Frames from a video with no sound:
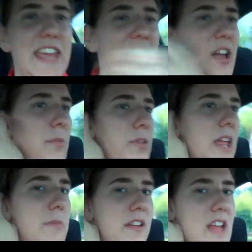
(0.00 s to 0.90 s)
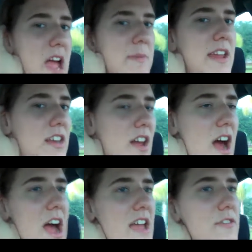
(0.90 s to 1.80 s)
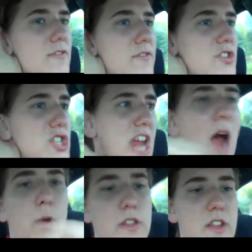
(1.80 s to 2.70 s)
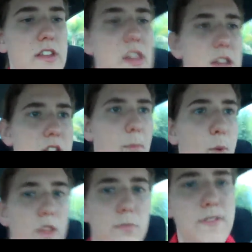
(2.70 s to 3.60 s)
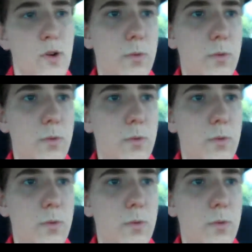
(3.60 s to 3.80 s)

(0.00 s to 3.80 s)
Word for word: can't complain because I mean I've showered in this type of weather before,